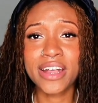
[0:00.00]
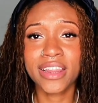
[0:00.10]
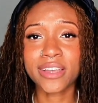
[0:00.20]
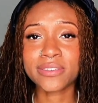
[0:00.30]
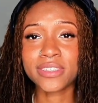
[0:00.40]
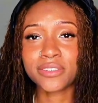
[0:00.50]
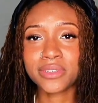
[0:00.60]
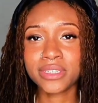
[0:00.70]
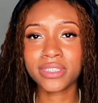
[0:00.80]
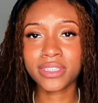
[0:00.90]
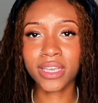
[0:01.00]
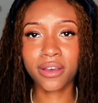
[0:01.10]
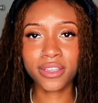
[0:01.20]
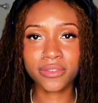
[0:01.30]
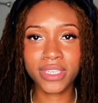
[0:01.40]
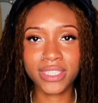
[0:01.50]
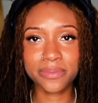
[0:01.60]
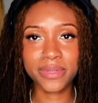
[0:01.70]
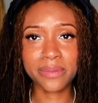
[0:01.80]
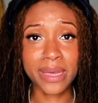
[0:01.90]
Like this is what it looks like all the way
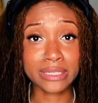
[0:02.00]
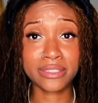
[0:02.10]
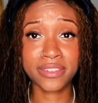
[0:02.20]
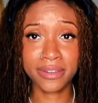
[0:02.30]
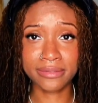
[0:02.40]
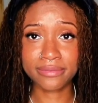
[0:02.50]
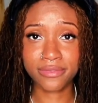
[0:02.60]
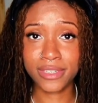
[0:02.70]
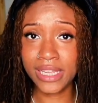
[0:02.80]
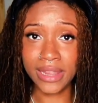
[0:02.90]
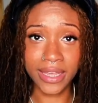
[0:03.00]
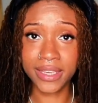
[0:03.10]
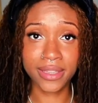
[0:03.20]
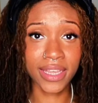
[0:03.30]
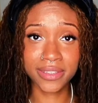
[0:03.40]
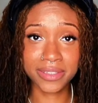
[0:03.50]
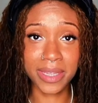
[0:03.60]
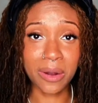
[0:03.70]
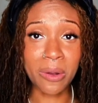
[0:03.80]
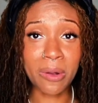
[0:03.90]
zipped up. I don't really like it like this
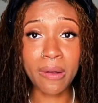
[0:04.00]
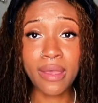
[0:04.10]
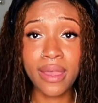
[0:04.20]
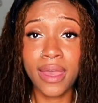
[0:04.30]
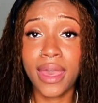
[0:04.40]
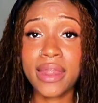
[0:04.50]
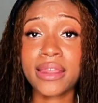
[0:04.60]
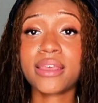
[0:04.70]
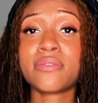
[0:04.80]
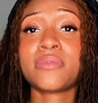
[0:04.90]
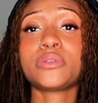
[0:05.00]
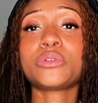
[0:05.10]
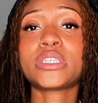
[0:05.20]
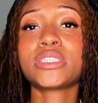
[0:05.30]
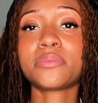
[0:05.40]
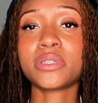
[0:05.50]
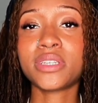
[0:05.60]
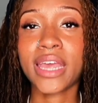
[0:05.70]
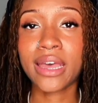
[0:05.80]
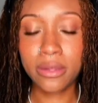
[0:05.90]
at all. And then when you unzip it
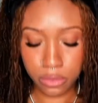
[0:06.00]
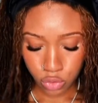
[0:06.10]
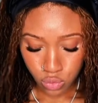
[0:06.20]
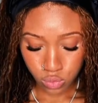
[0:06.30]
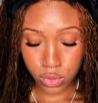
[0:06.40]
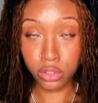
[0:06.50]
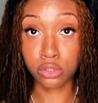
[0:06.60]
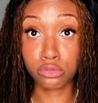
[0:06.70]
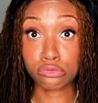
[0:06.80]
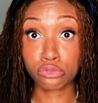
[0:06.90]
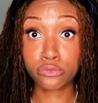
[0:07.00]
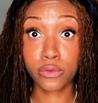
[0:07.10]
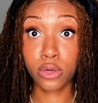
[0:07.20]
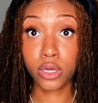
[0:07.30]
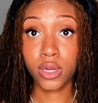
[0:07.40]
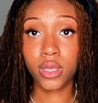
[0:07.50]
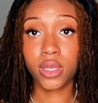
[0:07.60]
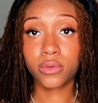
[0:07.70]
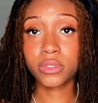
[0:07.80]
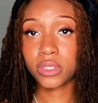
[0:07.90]
down, that's a little too far
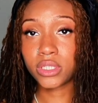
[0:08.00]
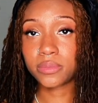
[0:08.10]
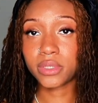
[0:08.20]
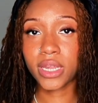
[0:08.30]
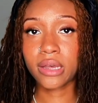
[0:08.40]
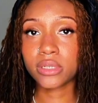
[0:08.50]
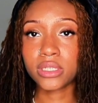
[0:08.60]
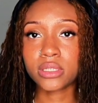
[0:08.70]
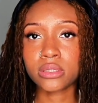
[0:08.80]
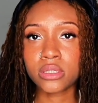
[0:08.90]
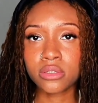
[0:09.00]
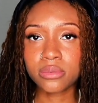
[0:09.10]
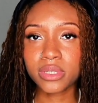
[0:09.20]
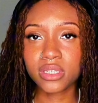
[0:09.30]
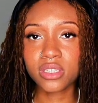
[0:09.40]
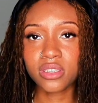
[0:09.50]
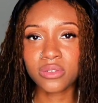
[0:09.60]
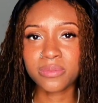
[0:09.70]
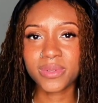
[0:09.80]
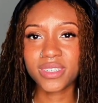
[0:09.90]
when you unzip it down, it's a little bit
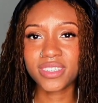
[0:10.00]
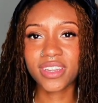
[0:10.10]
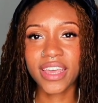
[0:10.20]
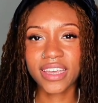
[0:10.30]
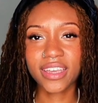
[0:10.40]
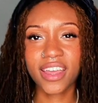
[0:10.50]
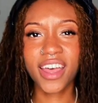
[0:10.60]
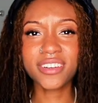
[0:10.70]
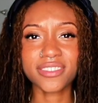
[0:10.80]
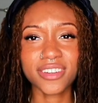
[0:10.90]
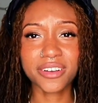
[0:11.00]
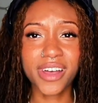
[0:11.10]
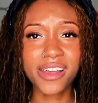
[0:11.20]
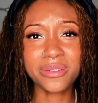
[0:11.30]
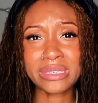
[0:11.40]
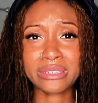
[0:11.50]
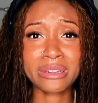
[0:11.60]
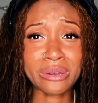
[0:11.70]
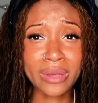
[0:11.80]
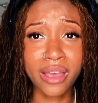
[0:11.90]
cute, but it's like, I don't know. I don't really
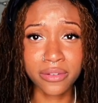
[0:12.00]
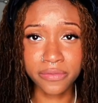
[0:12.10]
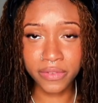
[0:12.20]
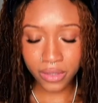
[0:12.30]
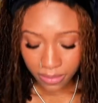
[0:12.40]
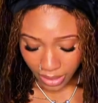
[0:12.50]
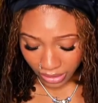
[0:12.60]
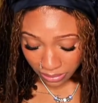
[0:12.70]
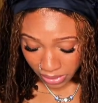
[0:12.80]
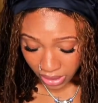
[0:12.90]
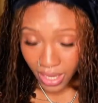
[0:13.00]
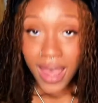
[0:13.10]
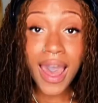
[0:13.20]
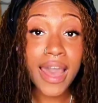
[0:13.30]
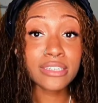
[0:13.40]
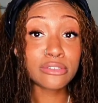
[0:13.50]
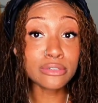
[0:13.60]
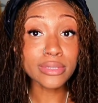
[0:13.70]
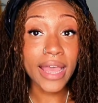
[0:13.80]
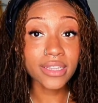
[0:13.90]
know how to feel about it, but I
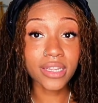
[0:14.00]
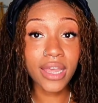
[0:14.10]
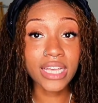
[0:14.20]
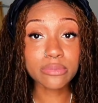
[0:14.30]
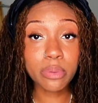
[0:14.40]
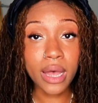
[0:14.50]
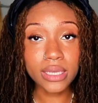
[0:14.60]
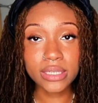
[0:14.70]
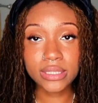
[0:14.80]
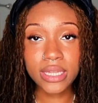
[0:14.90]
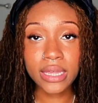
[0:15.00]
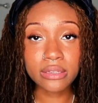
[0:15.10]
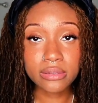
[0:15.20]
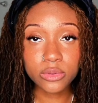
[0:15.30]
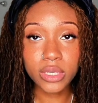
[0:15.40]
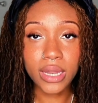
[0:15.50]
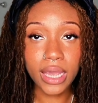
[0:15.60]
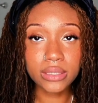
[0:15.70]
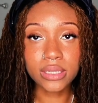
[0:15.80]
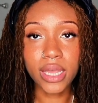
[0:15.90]
do like that it has pockets that you can
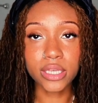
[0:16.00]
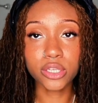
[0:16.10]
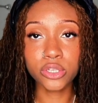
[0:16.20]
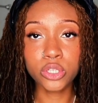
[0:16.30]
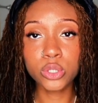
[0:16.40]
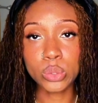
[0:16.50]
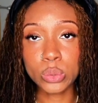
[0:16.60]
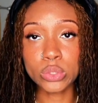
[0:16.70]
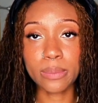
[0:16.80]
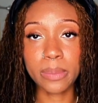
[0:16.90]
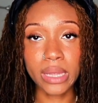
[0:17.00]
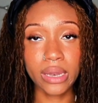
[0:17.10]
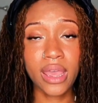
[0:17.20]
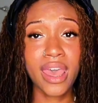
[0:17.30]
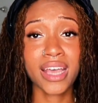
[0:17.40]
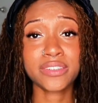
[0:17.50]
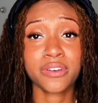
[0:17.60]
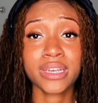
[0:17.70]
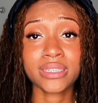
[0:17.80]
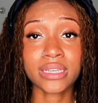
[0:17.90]
actually like use. But as
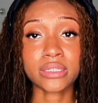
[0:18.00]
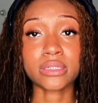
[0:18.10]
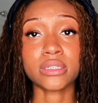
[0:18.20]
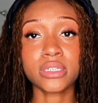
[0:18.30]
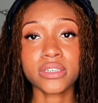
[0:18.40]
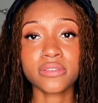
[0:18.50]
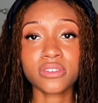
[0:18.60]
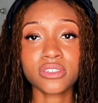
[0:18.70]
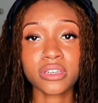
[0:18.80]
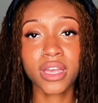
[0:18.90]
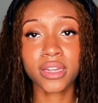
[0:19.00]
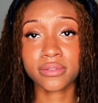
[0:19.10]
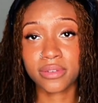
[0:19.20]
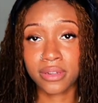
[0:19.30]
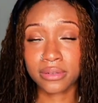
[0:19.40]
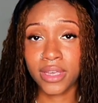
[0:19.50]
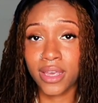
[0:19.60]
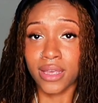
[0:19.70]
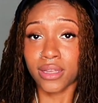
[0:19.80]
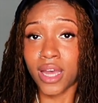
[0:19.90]
far as like the look of the shirt, I don't know.
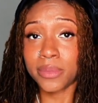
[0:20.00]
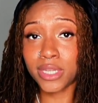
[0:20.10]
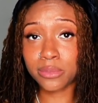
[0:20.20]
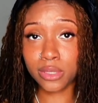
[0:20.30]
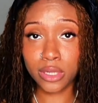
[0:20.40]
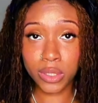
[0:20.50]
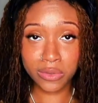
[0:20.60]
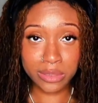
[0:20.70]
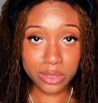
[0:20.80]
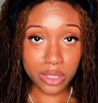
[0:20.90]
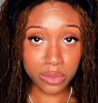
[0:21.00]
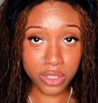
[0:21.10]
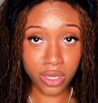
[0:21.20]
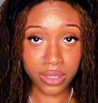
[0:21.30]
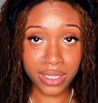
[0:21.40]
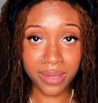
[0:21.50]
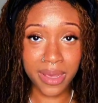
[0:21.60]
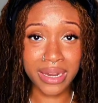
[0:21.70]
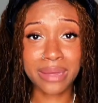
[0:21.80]
Comment down below and let me know what y'all think about it.